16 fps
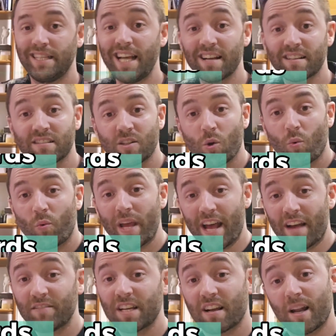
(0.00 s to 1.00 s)
Next, we
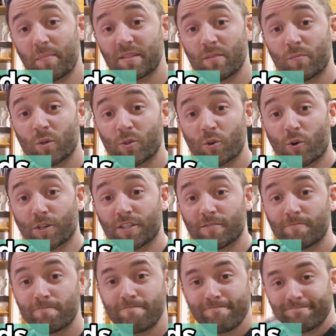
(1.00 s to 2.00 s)
have the collapsible
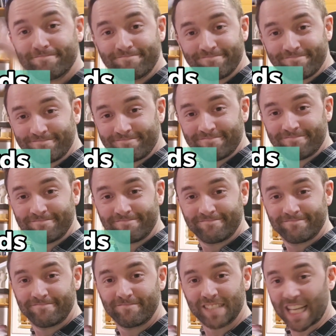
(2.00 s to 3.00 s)
swords.
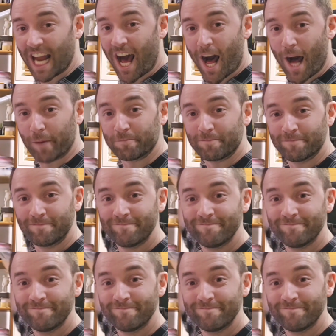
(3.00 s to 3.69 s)
Ta-da!